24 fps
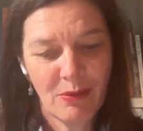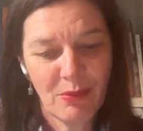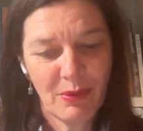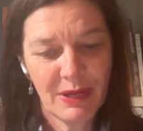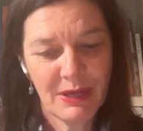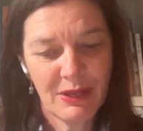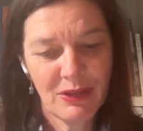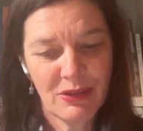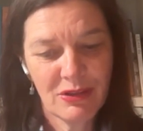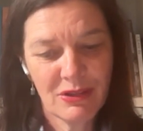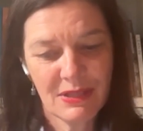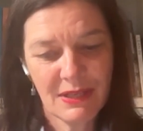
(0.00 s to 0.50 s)
We're
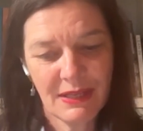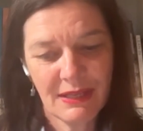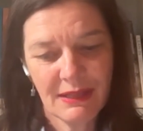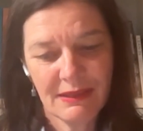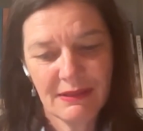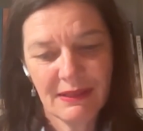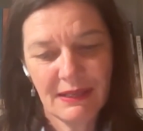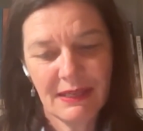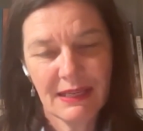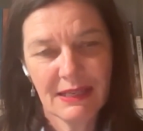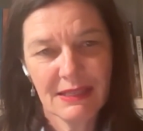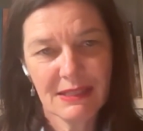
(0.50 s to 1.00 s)
using
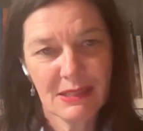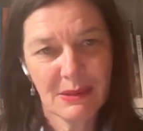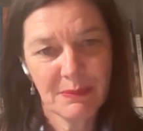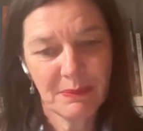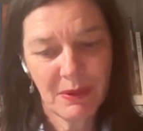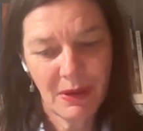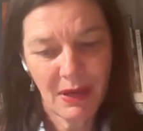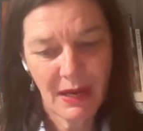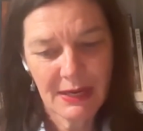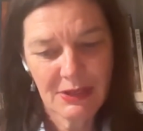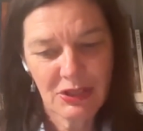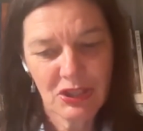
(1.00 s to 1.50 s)
it in our
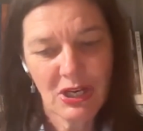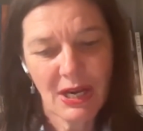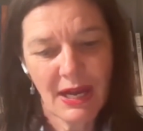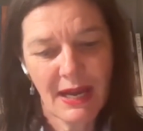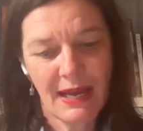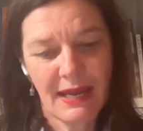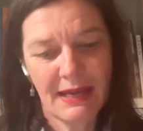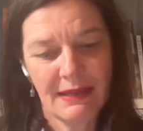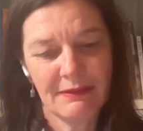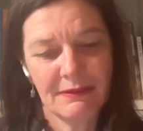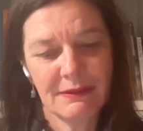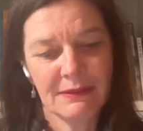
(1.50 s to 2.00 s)
supply
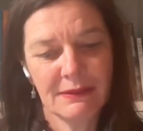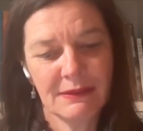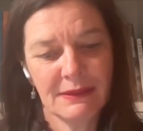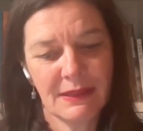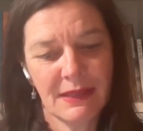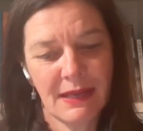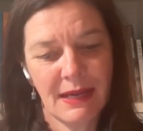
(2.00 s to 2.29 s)
chain,